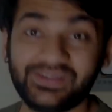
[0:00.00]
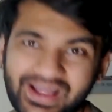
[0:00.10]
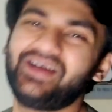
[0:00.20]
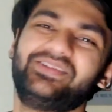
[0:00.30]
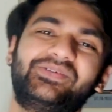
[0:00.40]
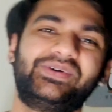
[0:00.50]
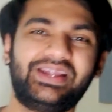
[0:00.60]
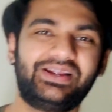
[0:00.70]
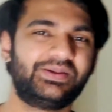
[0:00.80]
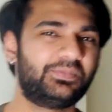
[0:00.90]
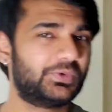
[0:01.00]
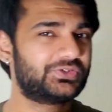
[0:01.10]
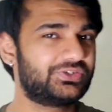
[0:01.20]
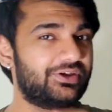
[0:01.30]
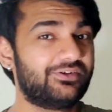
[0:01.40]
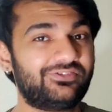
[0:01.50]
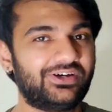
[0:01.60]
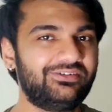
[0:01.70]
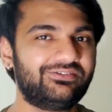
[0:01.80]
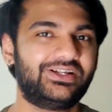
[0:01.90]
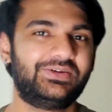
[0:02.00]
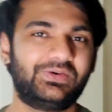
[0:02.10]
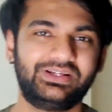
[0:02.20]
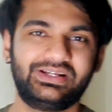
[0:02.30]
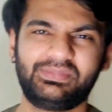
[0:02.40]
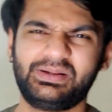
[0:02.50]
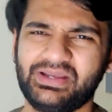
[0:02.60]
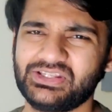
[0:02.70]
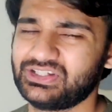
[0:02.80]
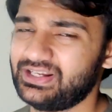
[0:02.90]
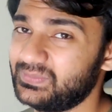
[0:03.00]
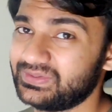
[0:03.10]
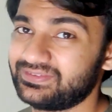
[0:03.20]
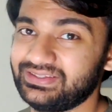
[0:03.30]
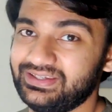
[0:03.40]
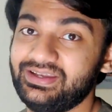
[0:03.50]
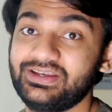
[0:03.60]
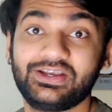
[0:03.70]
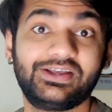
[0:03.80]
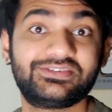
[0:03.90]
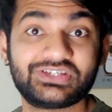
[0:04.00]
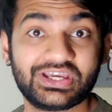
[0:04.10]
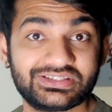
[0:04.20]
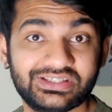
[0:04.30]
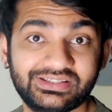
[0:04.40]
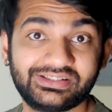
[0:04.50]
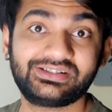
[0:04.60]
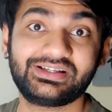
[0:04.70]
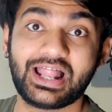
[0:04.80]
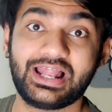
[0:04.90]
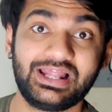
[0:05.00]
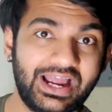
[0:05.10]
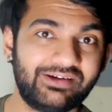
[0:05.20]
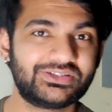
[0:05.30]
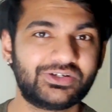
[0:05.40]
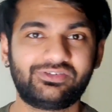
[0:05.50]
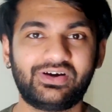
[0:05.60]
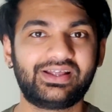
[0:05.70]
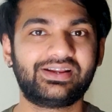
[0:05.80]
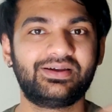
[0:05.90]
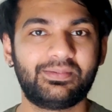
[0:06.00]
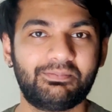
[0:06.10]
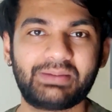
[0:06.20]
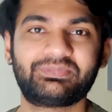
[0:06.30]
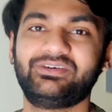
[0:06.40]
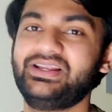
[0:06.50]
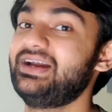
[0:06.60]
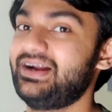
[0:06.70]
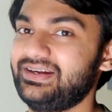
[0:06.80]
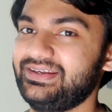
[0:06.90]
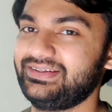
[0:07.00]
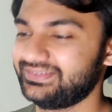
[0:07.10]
The last one and the most fun one, honorable mention I would say, is changing the language of our Mapswali auntie.